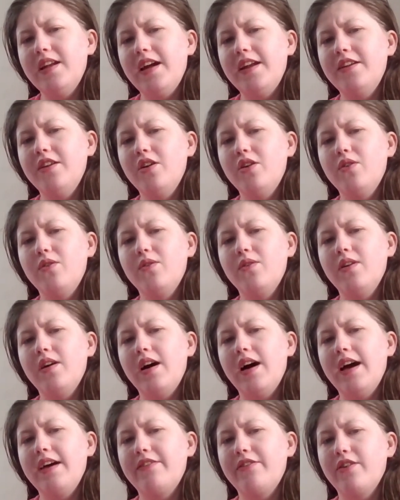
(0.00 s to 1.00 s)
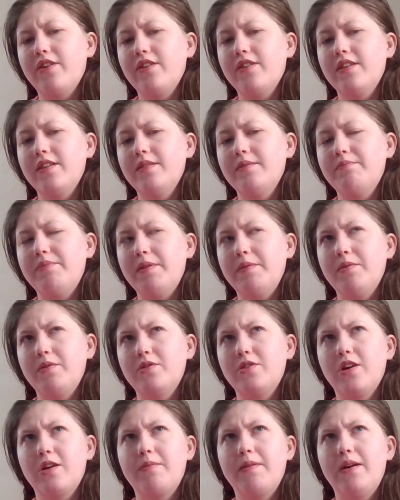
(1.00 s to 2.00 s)
I know I've heard people
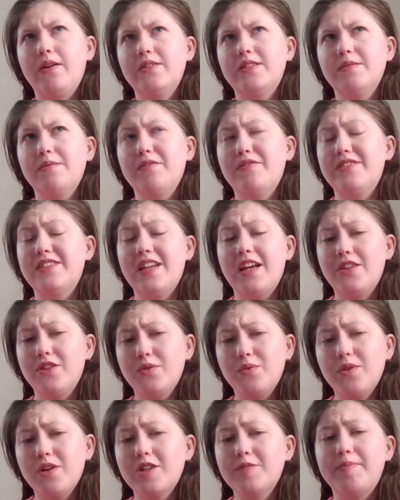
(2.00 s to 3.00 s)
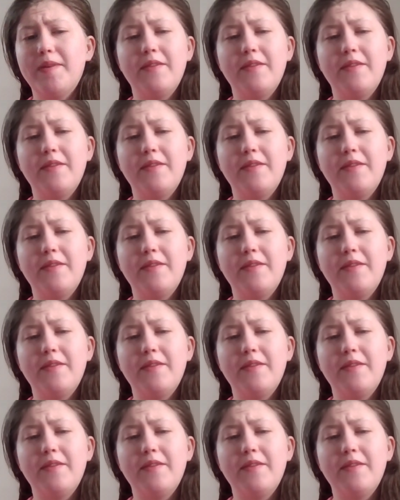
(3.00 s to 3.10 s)
talk about some of his other works,